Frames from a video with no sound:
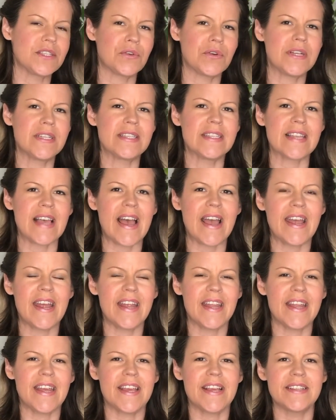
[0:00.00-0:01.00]
or
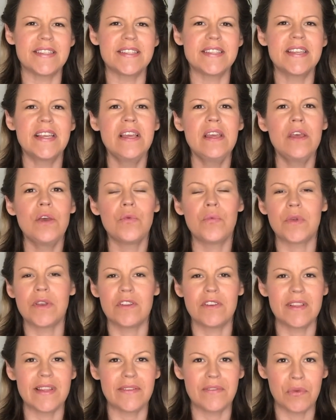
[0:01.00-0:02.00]
anxieties when
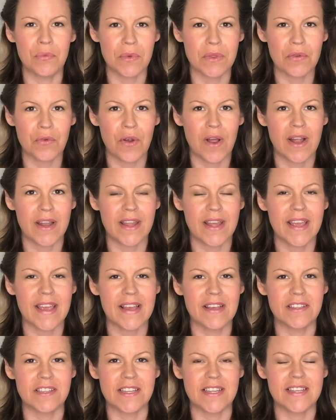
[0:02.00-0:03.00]
you're living with chronic
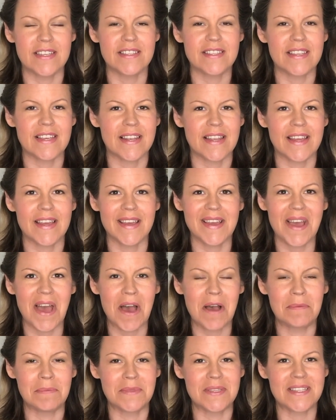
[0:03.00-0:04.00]
illness and it
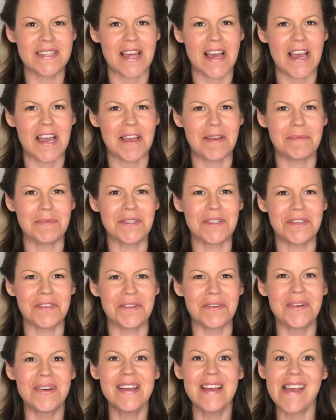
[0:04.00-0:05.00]
comes time to